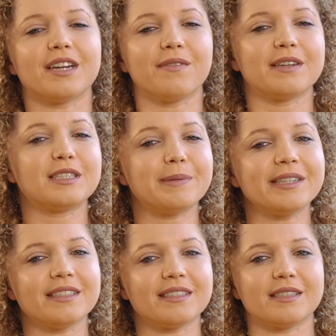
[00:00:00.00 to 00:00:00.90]
off,
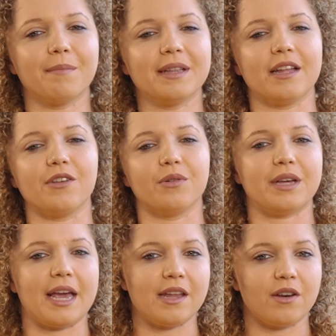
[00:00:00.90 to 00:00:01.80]
experience is something that you'll
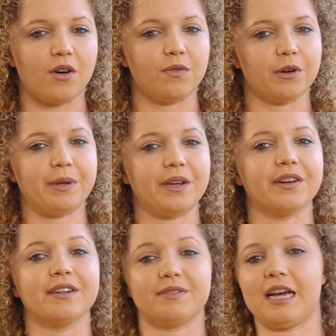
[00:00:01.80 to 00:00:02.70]
gain over a
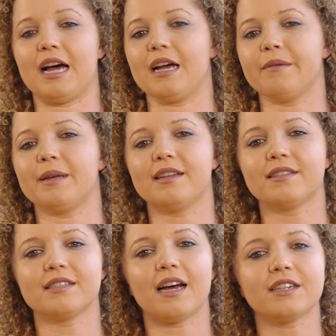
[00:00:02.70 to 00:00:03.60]
period of time, and
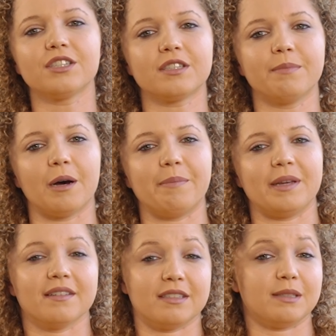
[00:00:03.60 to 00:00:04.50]
it's not just about
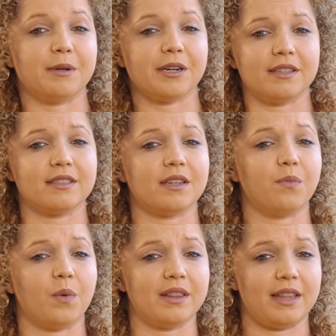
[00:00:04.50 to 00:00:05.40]
being experienced in
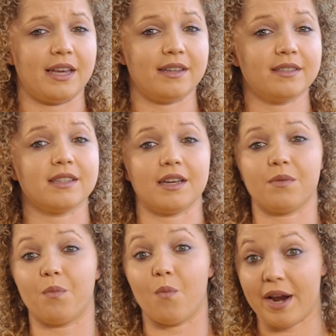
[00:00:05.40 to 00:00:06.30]
one thing, like
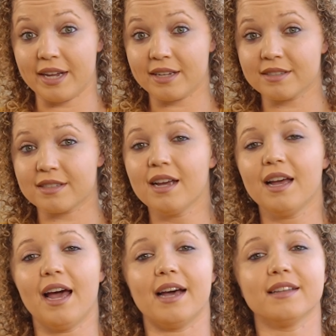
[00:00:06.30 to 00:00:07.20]
weddings.
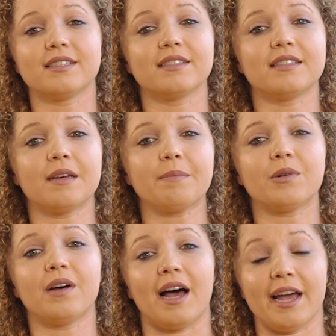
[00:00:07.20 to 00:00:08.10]
As an
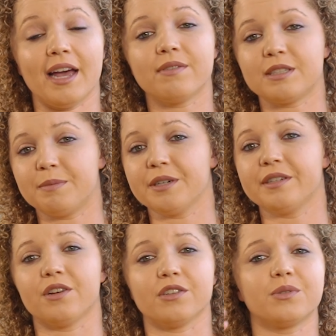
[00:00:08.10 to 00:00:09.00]
example, I have
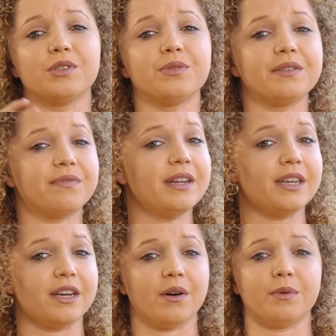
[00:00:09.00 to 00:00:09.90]
experience also in doing
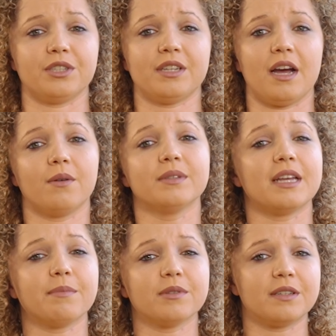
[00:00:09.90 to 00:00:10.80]
video, which is how I was
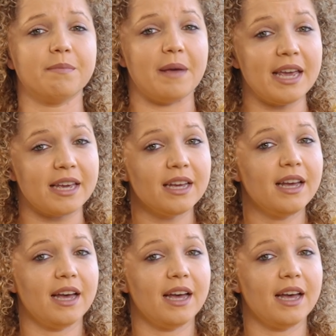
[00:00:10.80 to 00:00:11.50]
able to make